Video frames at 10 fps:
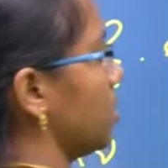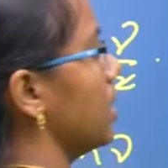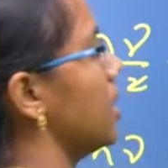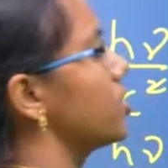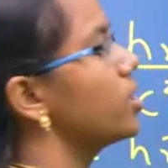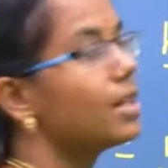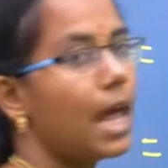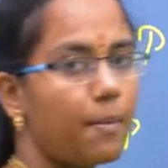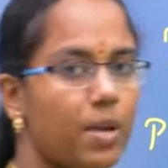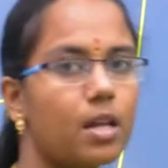relation,
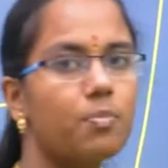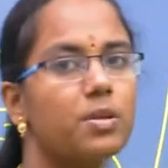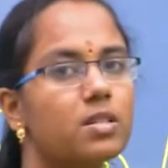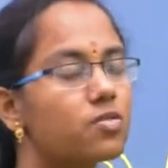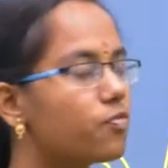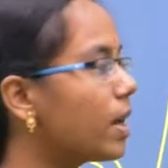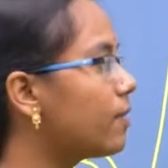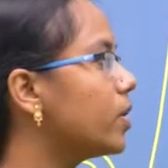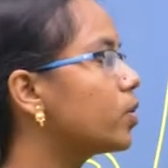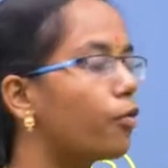lambda represents
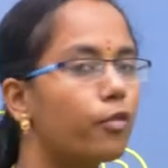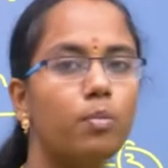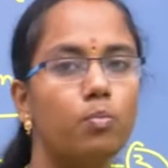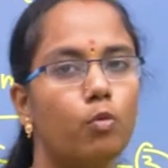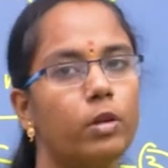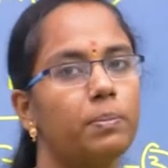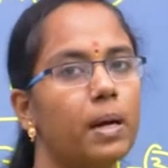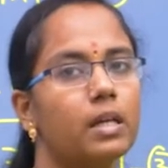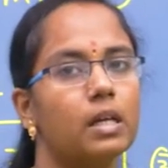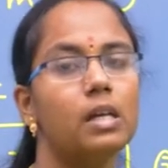wavelength of a moving
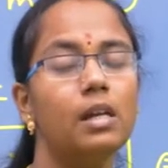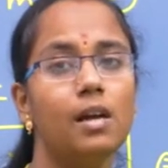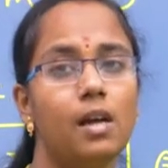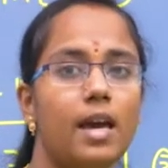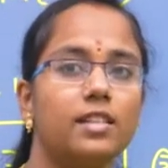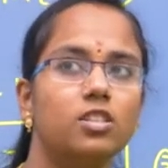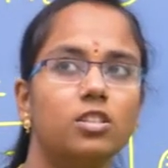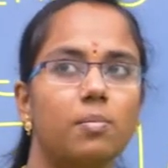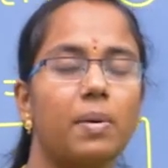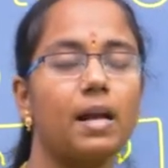particle, h
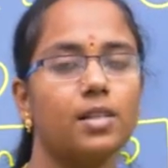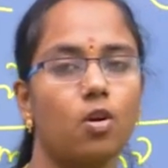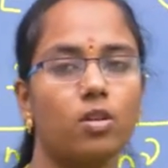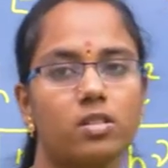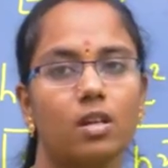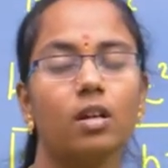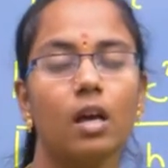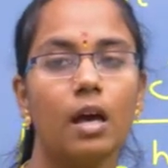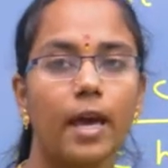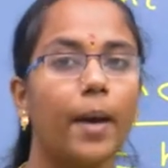is the Planck's constant,
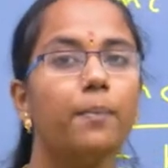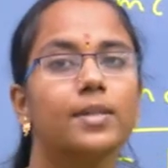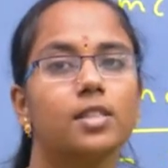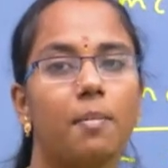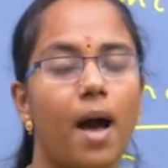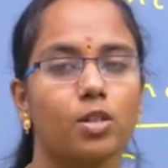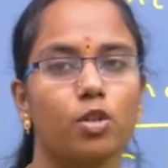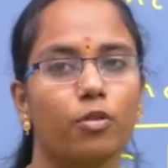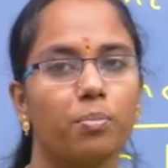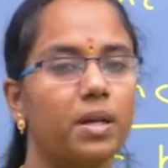m is the mass
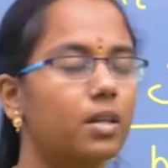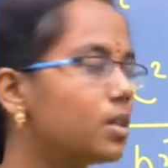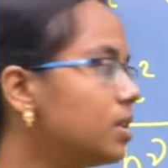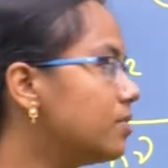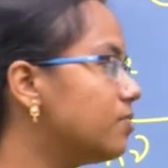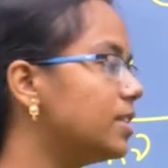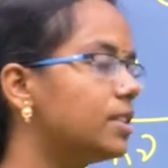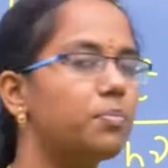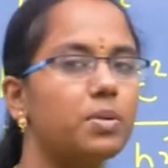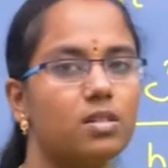of the particle, and v
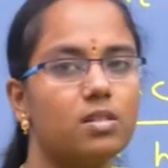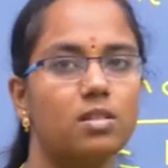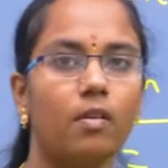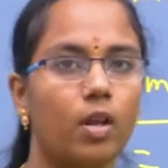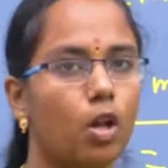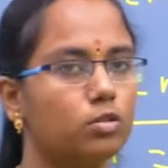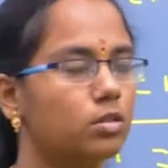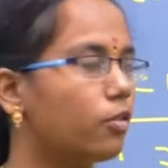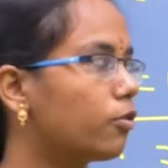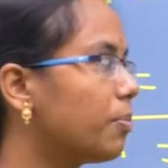represents the
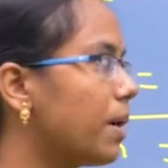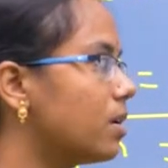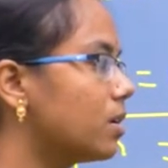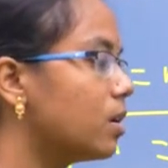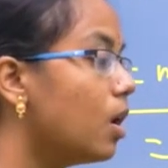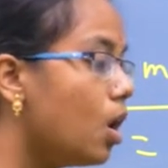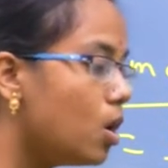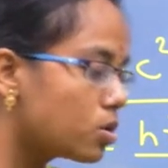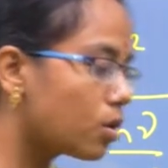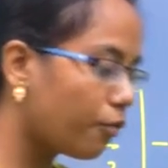velocity of the particle.
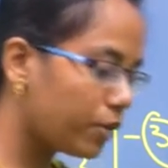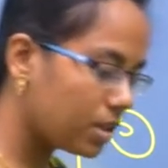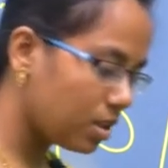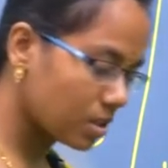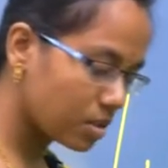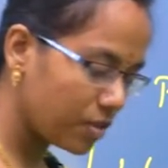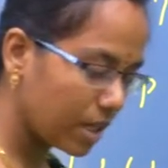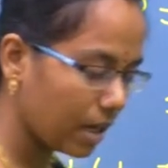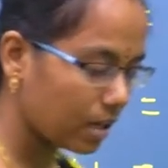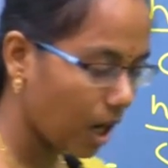So with this we
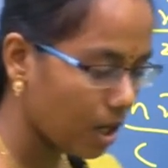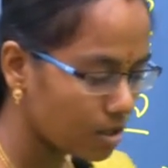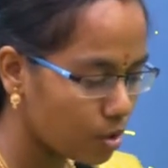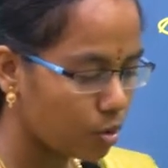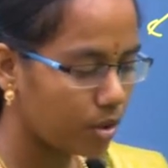can conclude